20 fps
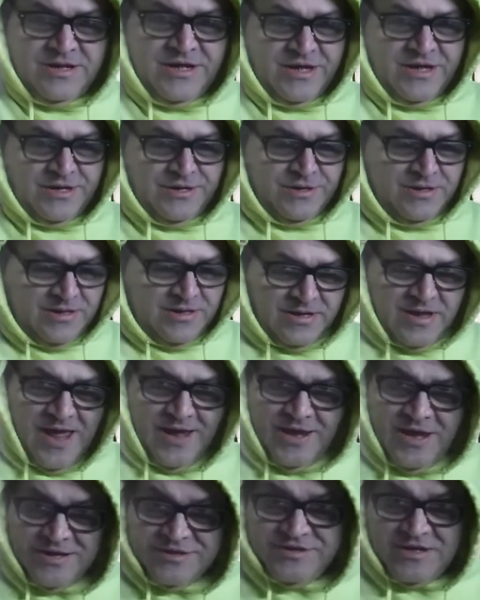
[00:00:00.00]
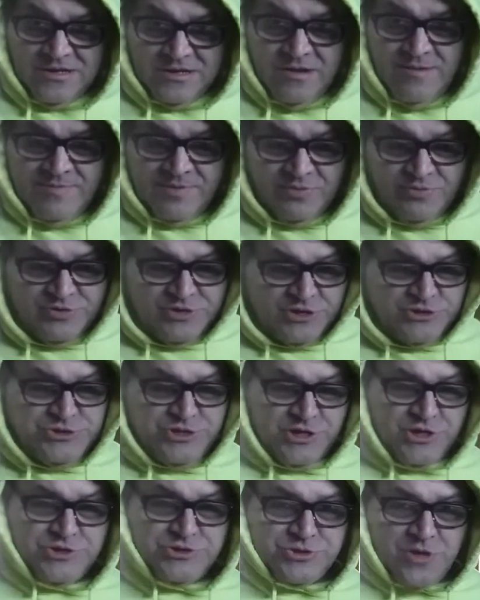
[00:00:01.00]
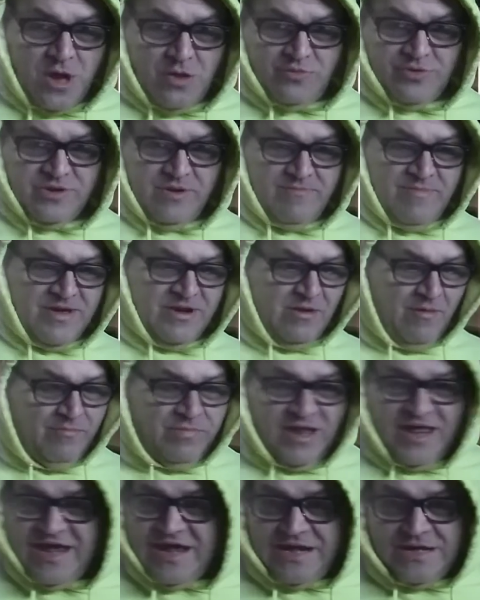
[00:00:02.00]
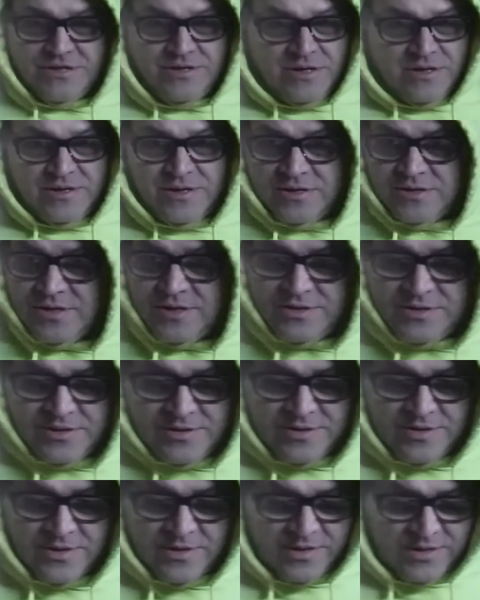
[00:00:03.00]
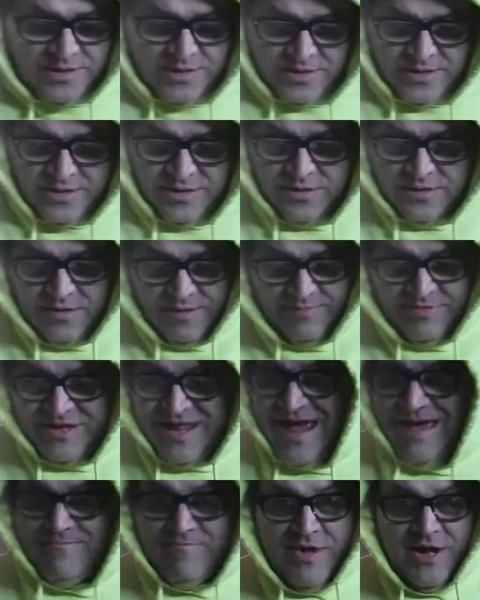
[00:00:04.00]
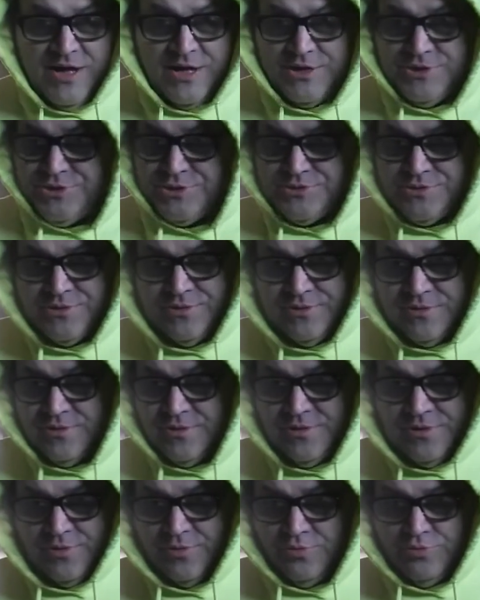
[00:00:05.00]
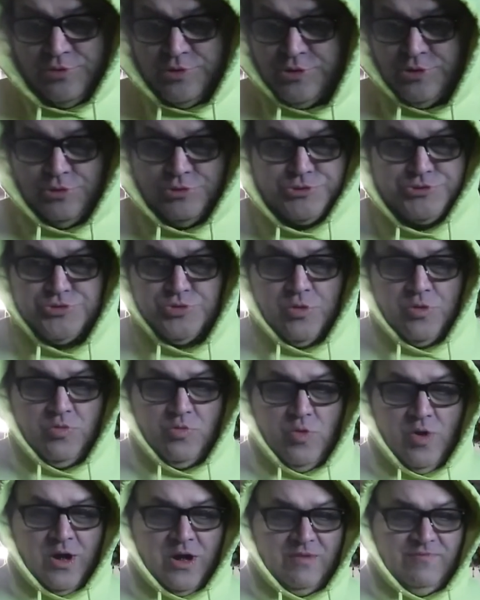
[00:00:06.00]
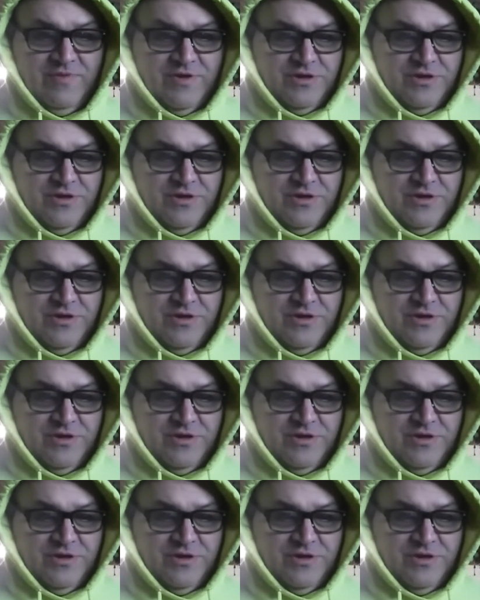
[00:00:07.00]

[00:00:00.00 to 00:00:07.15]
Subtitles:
And I cut the aluminum with the jigsaw with a metal blade. I mean, that makes real short work